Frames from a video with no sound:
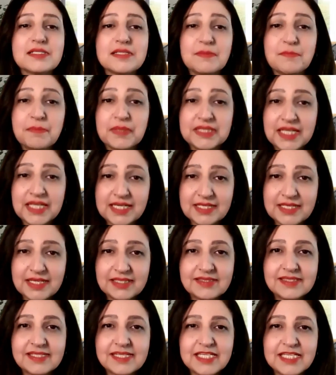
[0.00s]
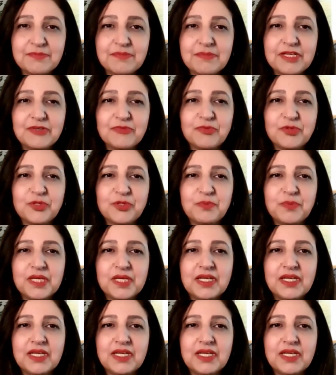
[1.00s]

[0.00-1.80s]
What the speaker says: A sympathetic statement would